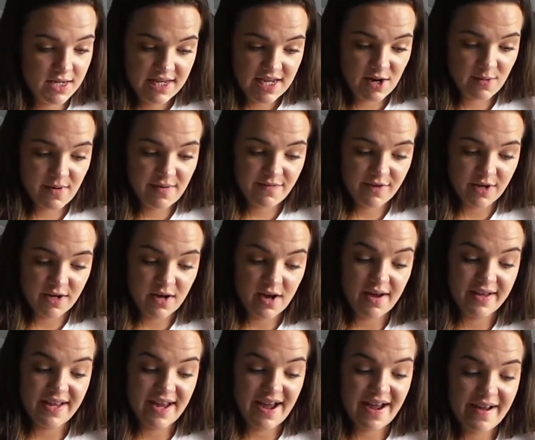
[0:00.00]
However,
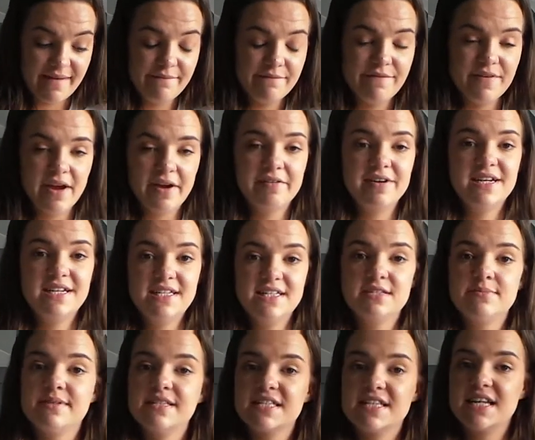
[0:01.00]
I am very
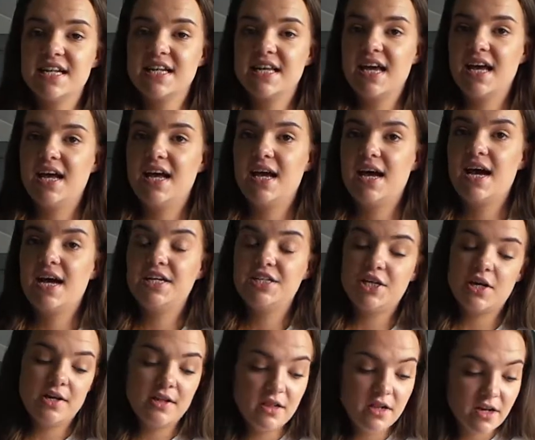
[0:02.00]
into my skincare, and
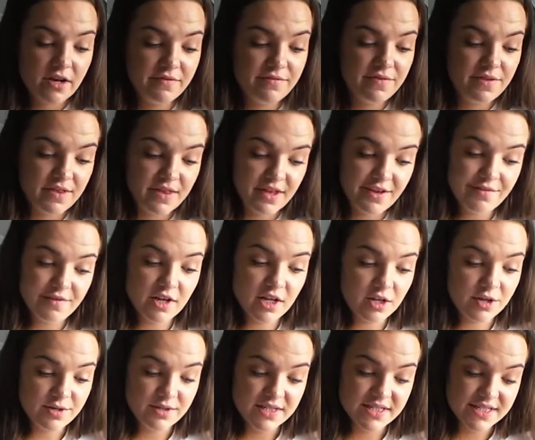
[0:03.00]
I love that they've
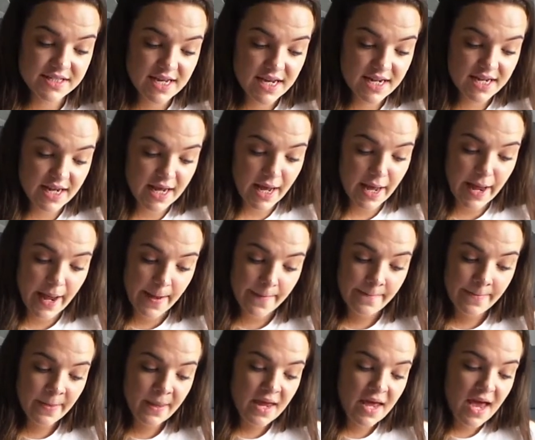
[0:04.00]
included skincare
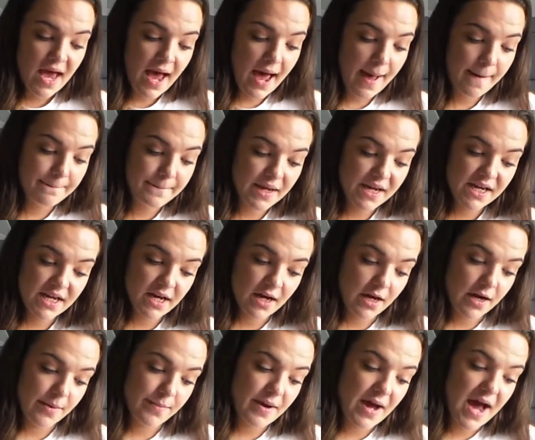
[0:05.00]
and
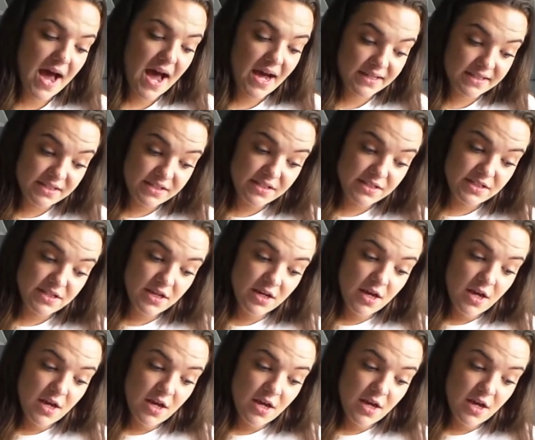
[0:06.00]
makeup, and